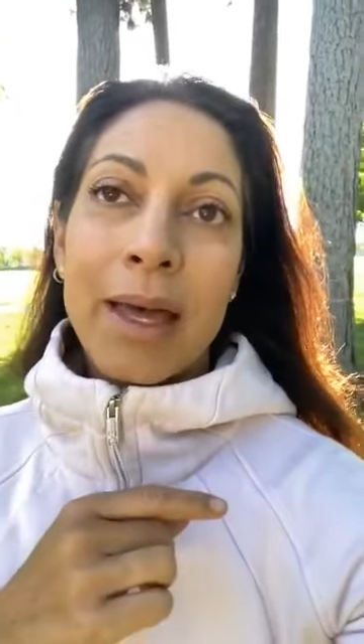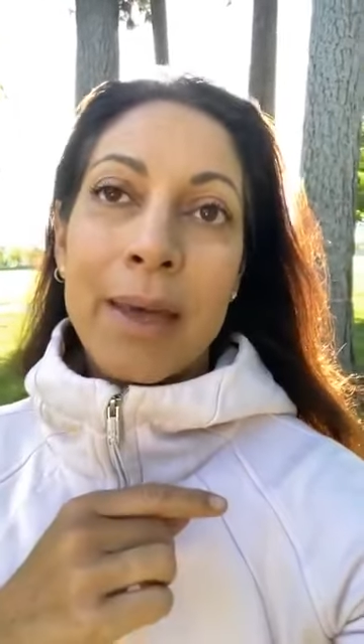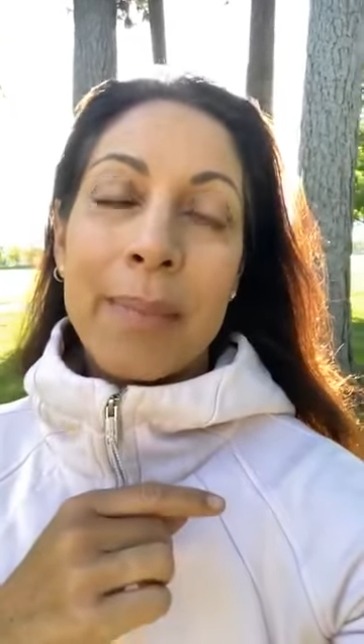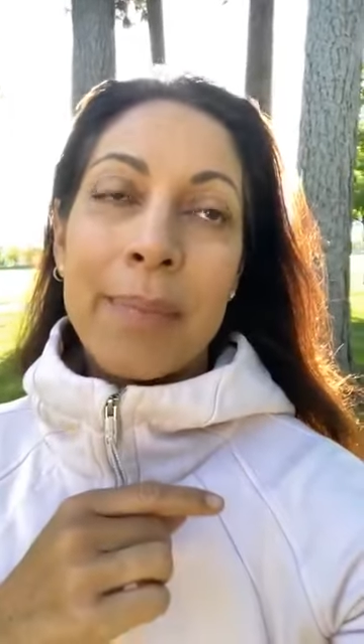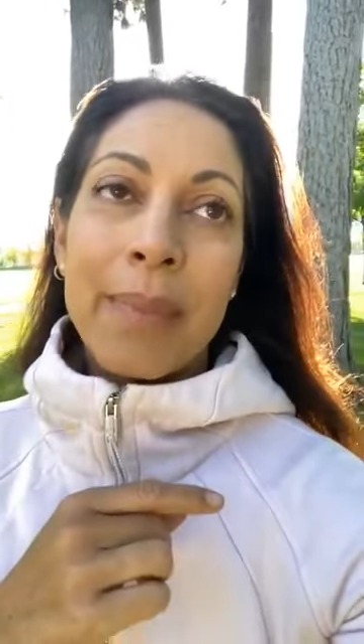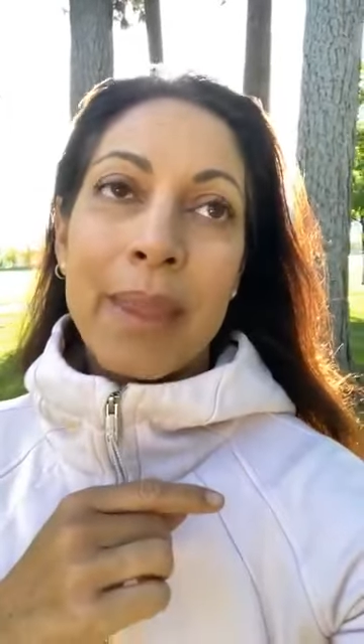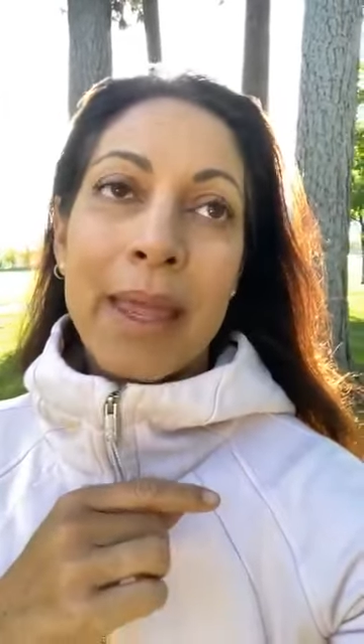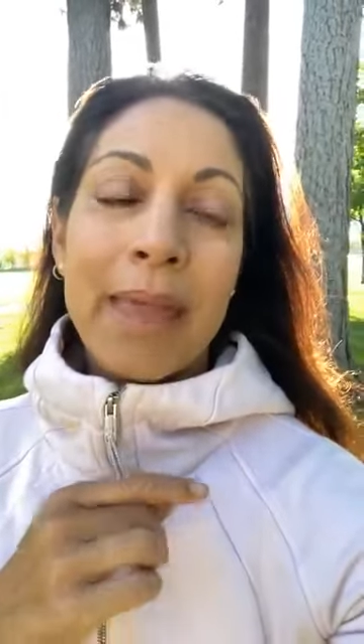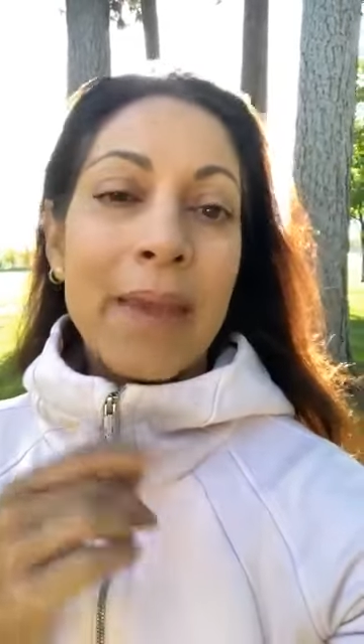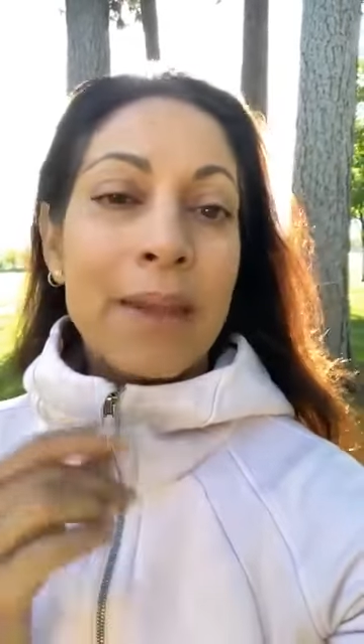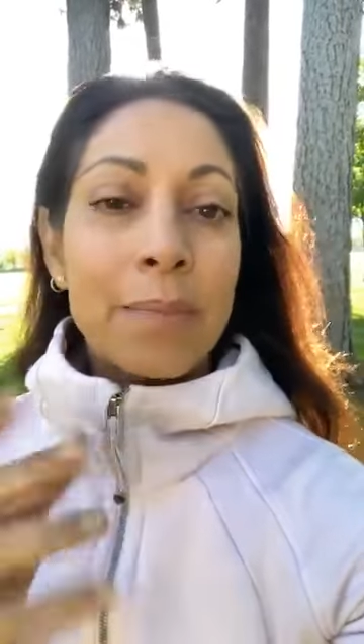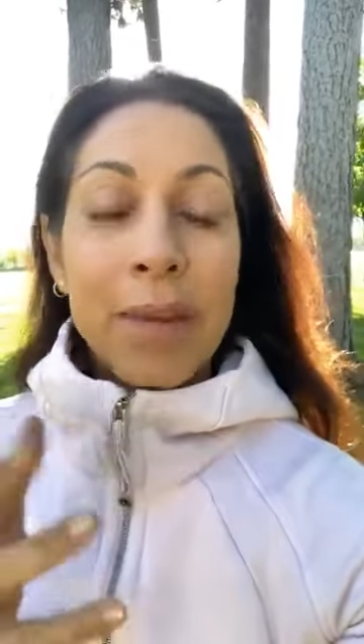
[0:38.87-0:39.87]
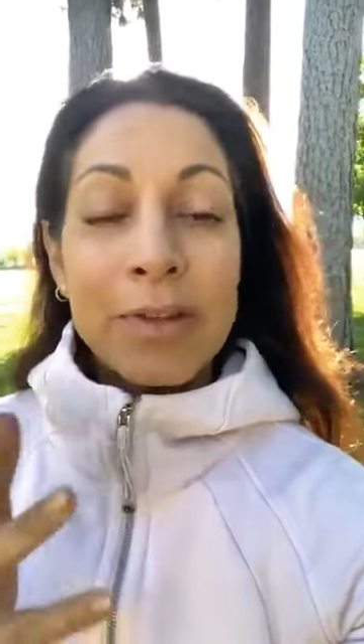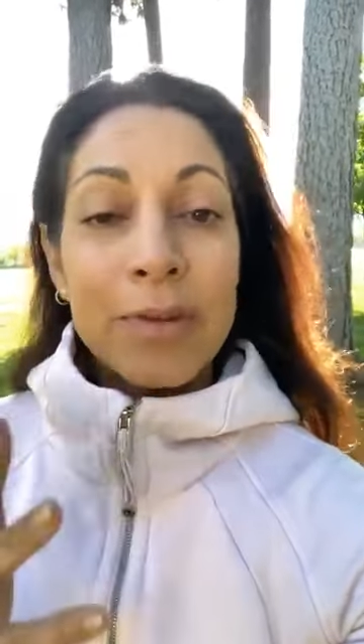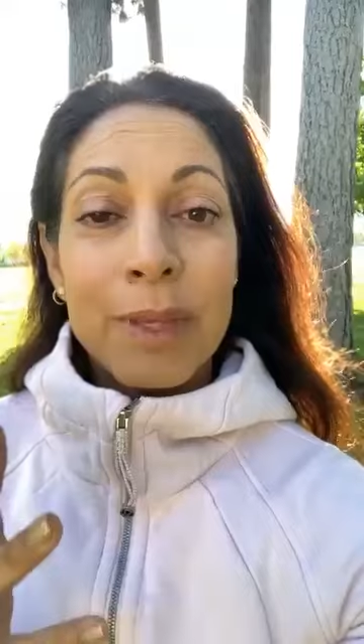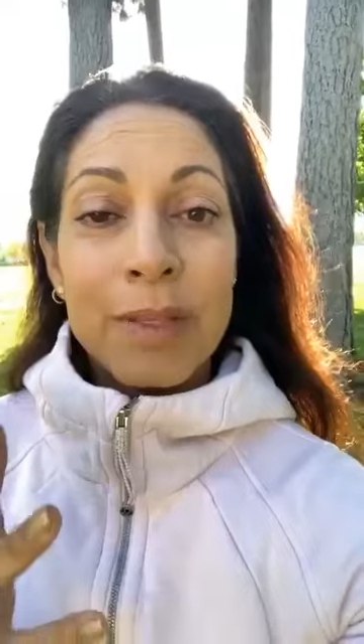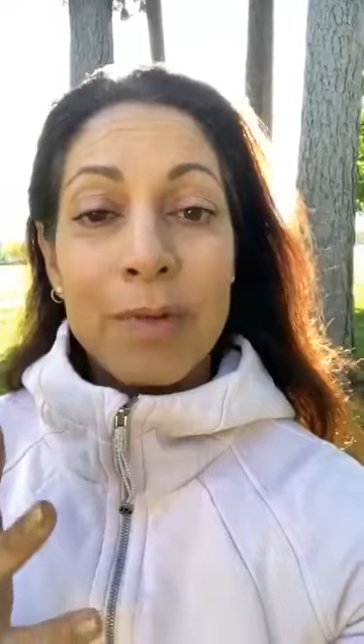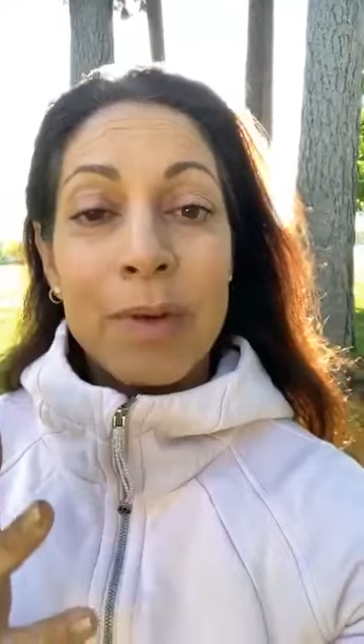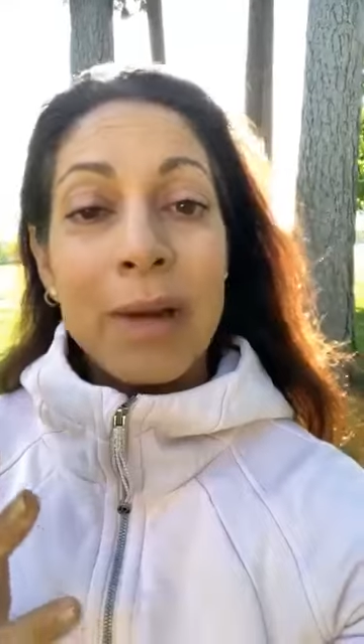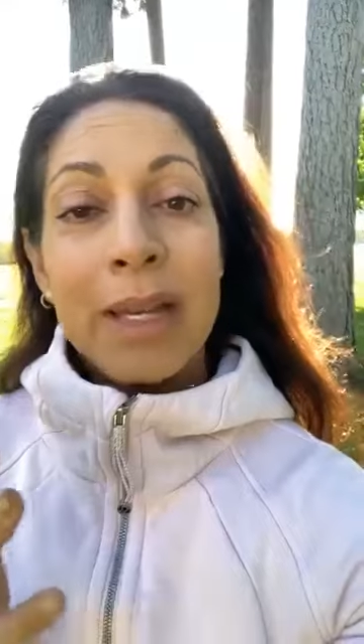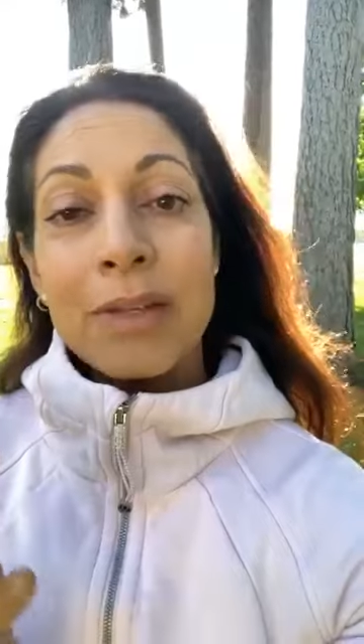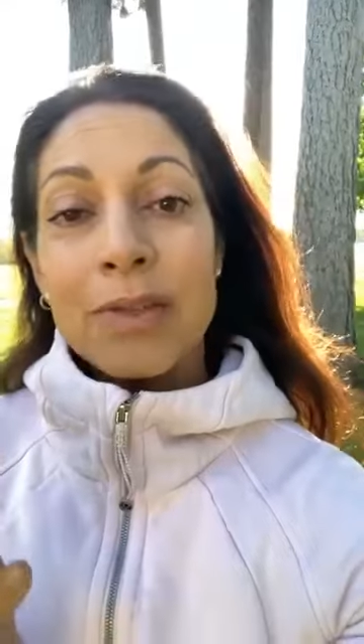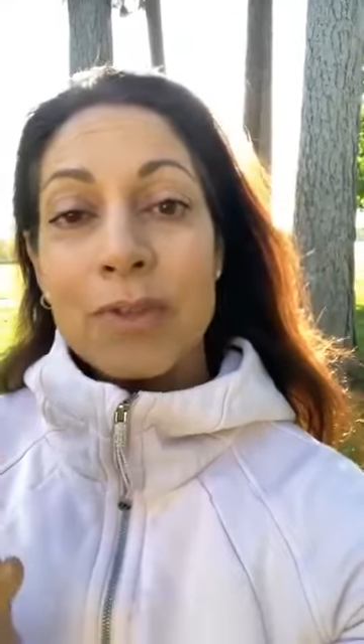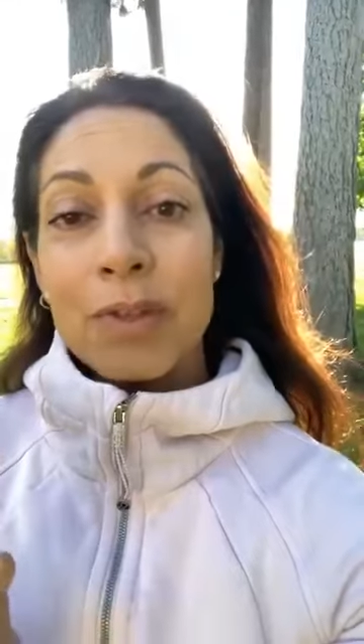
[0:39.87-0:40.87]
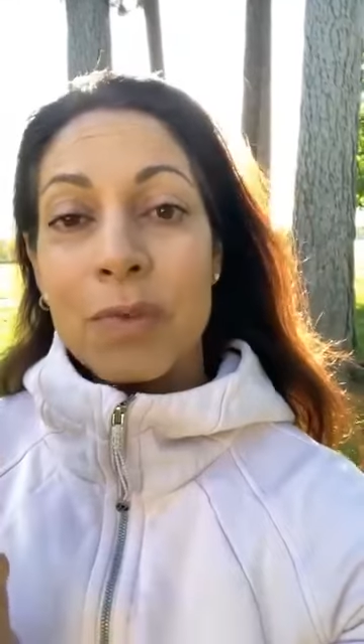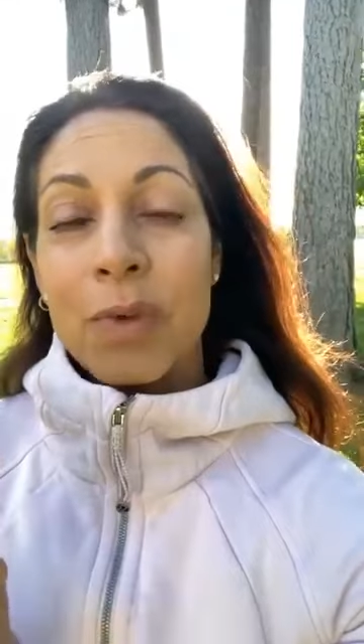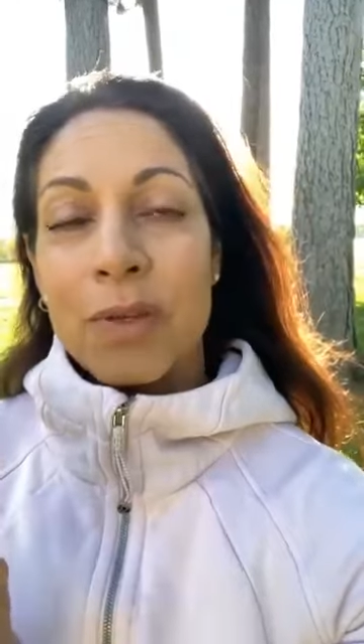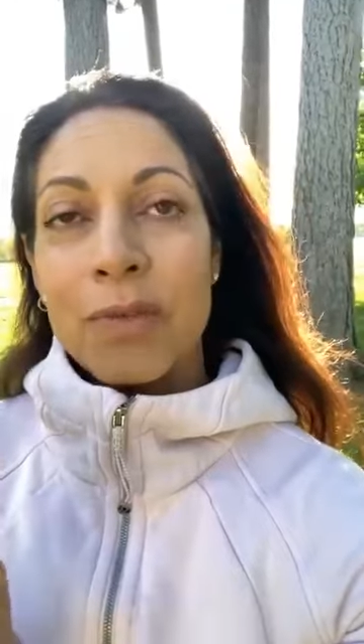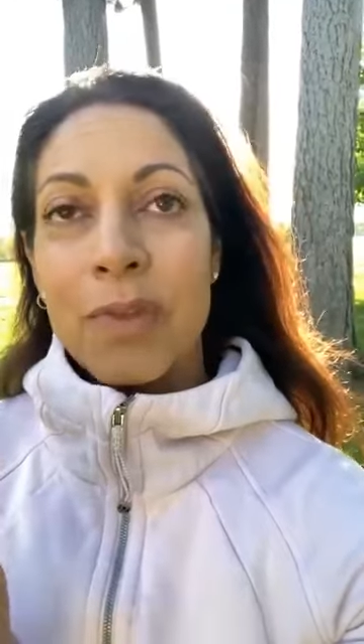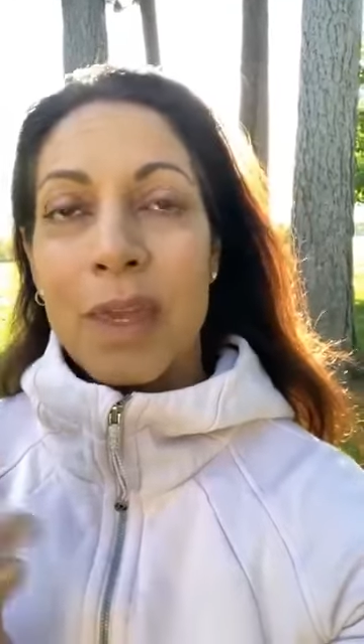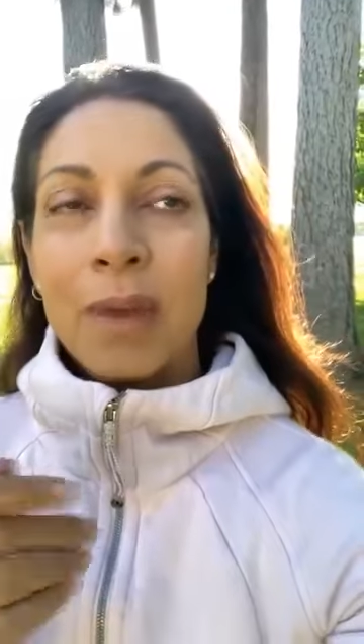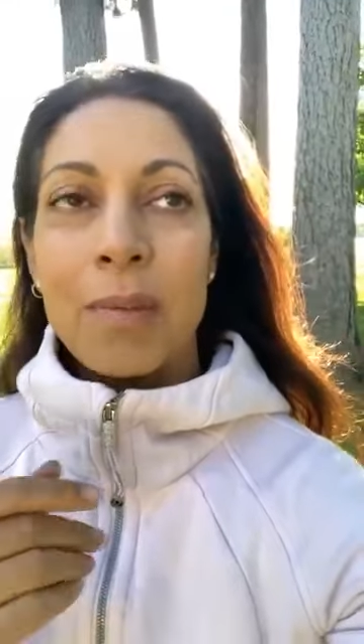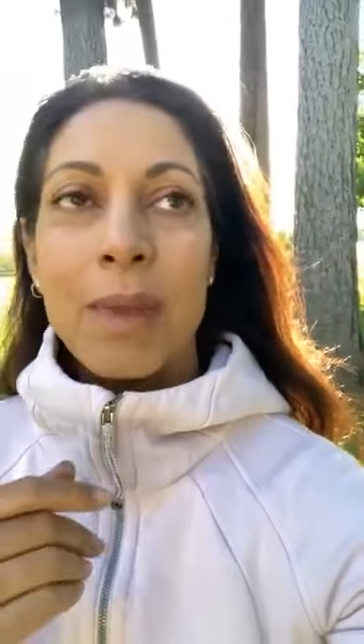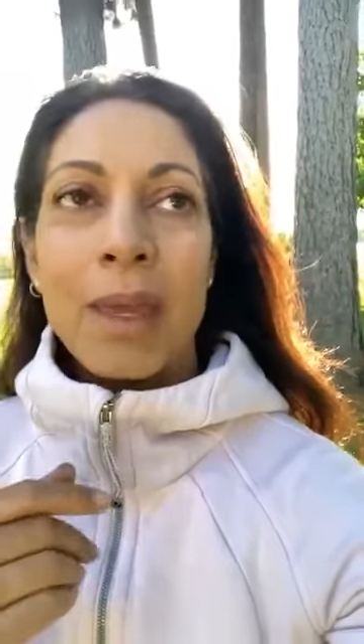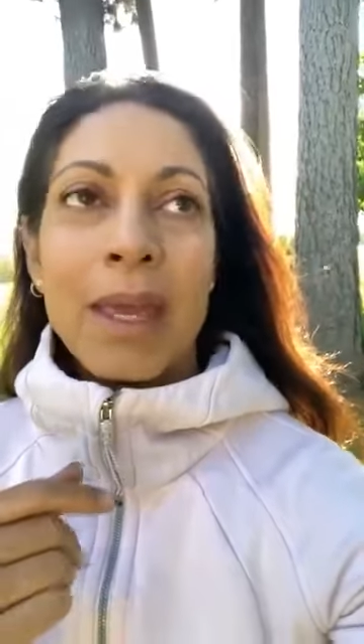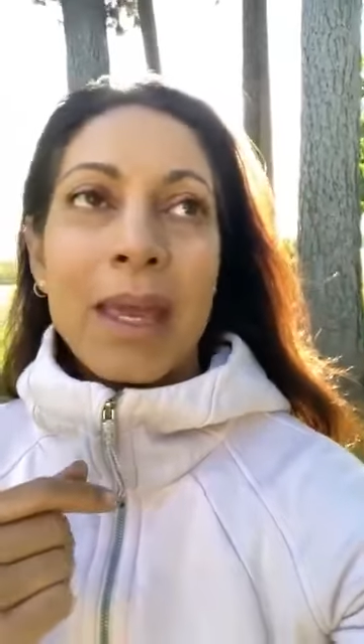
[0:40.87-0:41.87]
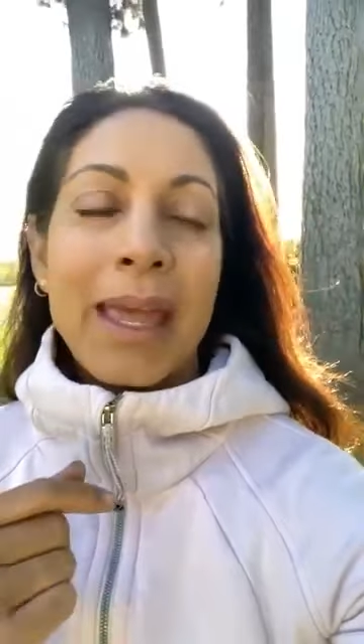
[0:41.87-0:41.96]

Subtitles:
And then measurements of our bodies are just one of them.